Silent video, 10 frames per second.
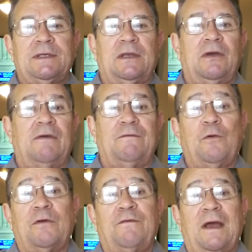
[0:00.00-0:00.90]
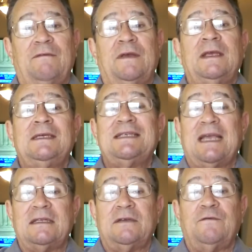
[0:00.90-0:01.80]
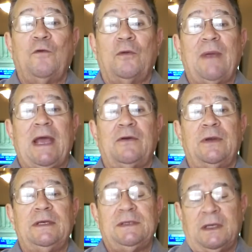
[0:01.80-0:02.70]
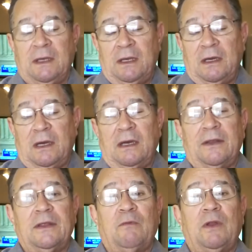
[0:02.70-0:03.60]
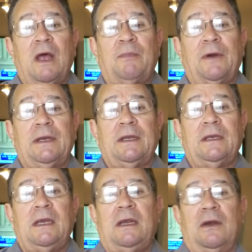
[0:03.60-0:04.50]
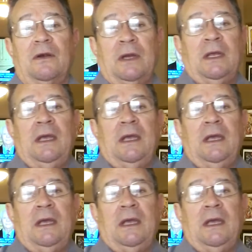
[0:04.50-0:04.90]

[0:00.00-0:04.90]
and then you have 4 or 5 sets of 4 batteries that will operate in here.